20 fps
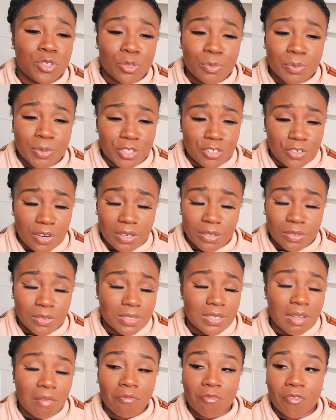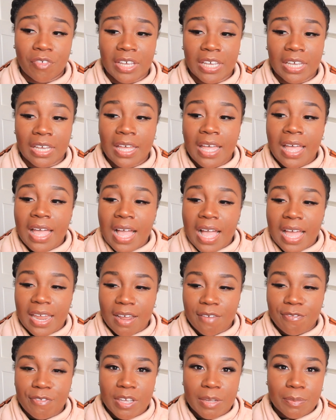Superdrug or something.
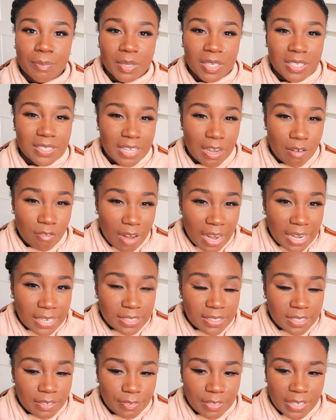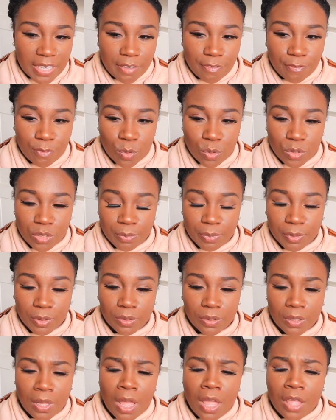And I think because they're relatively
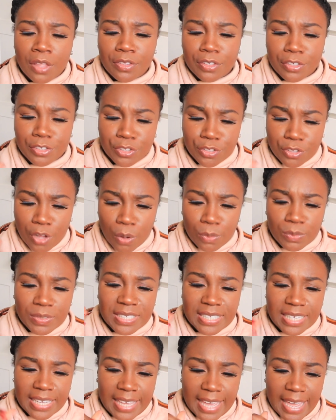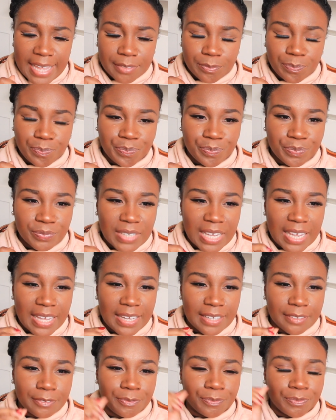affordable, the stones, again,
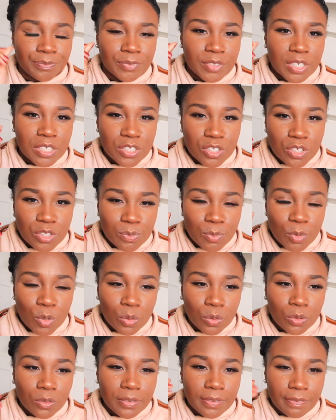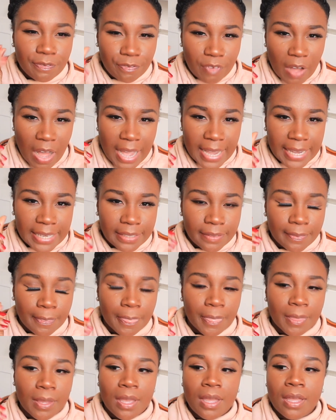they're small,
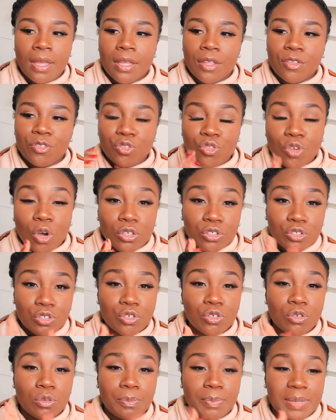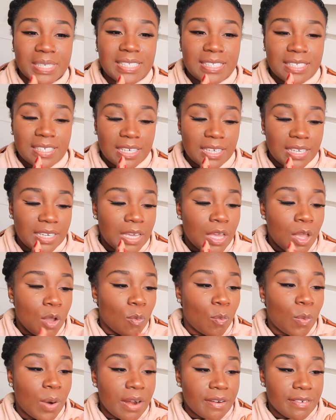fine, not too bitty,
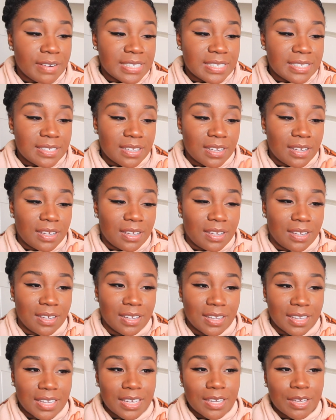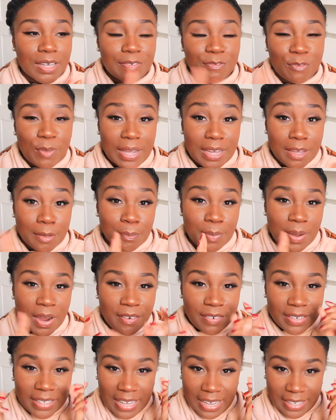whereas if we're
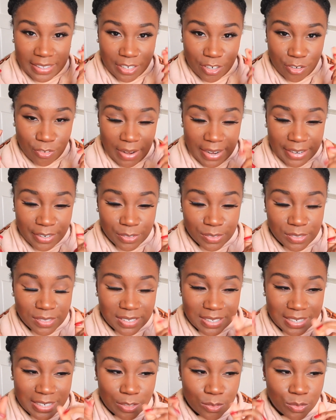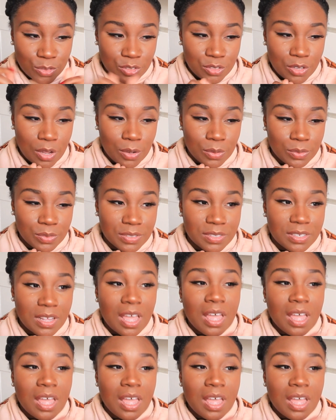comparing like the granules, the little stones,